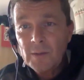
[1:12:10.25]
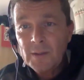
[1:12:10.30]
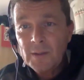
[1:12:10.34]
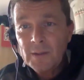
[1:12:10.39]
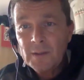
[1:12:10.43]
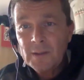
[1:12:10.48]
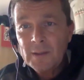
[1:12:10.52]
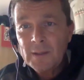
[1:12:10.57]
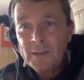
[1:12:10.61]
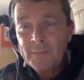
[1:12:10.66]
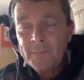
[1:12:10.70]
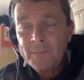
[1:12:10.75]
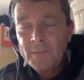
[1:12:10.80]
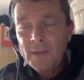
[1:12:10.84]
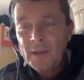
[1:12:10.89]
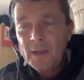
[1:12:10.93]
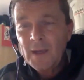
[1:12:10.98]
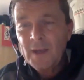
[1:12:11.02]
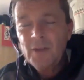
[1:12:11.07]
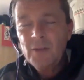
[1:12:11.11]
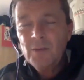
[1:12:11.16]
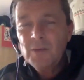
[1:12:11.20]
and
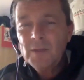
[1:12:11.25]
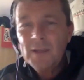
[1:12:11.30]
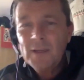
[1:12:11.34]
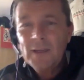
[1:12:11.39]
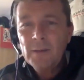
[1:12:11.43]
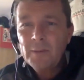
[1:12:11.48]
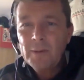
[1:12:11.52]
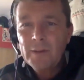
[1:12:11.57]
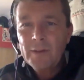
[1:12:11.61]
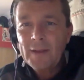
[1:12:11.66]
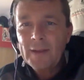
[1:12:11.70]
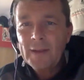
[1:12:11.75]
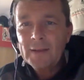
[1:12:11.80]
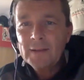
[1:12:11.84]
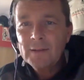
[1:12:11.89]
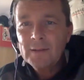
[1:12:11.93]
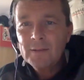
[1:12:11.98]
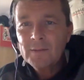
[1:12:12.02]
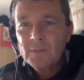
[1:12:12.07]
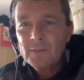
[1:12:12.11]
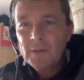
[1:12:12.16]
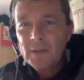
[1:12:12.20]
you deal with that.